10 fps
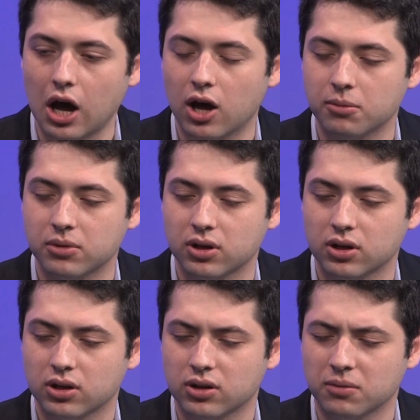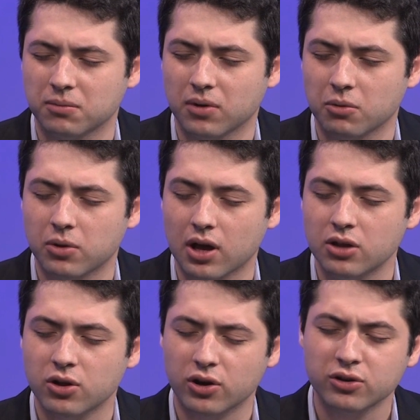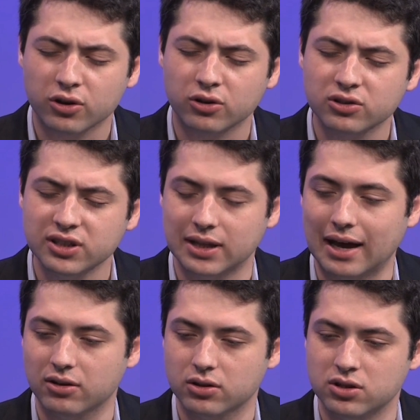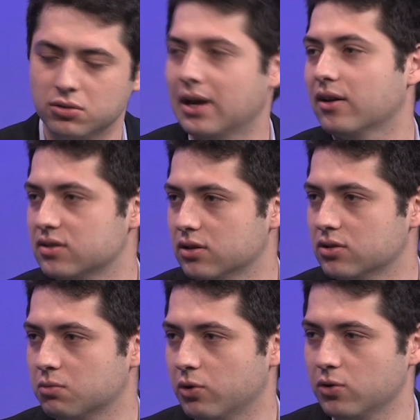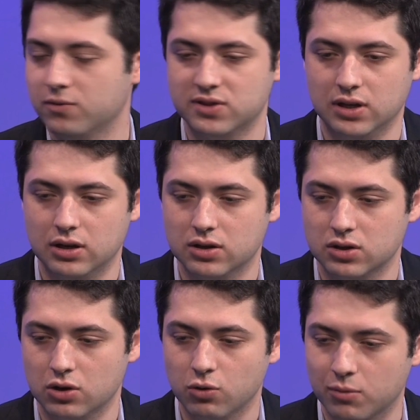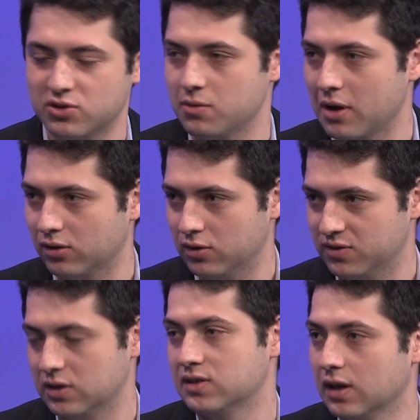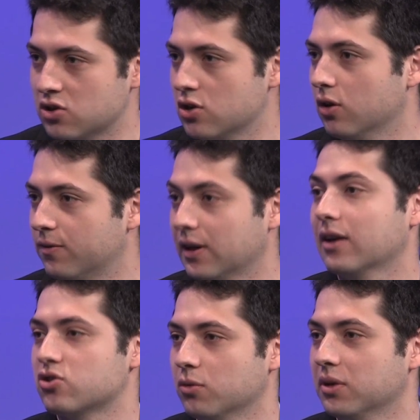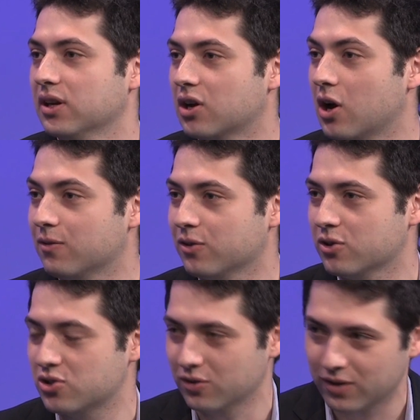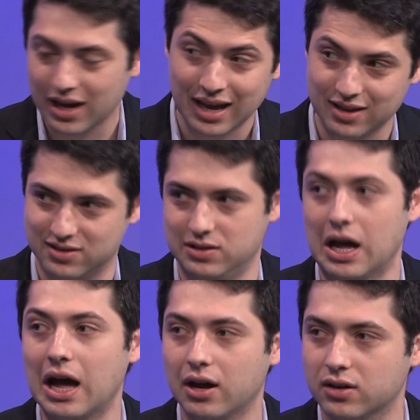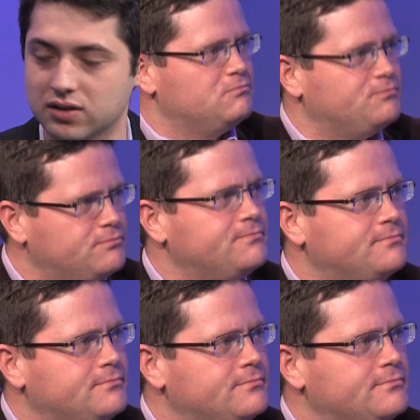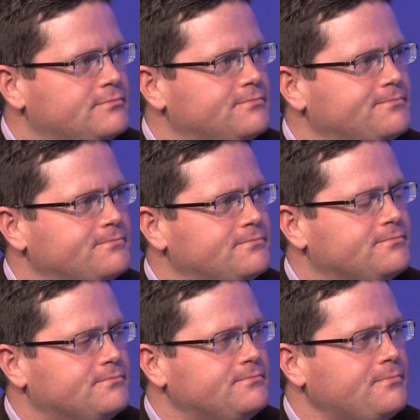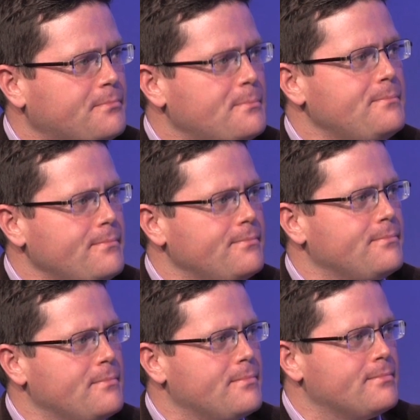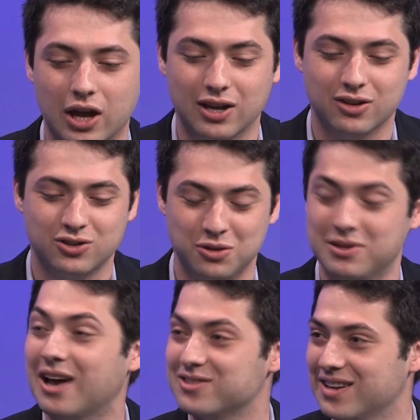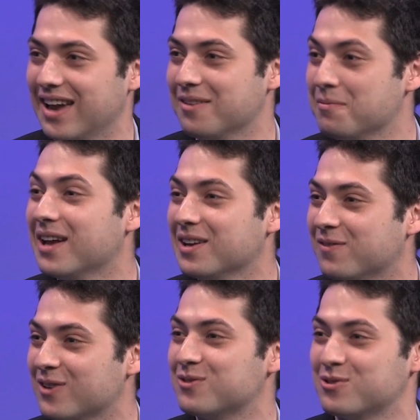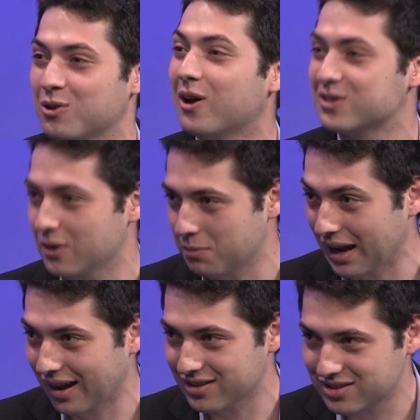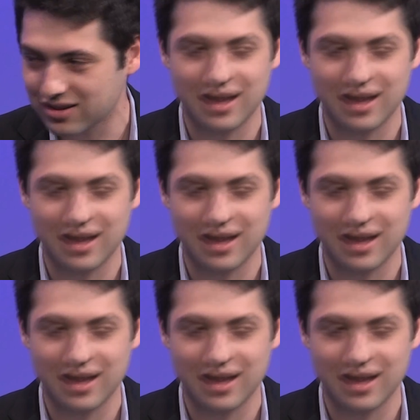In the early 2000s, what you've seen is enormous amount of sensational financial media coverage of hit stocks, incredible opportunities, and then in 2008, many investors lost their pants.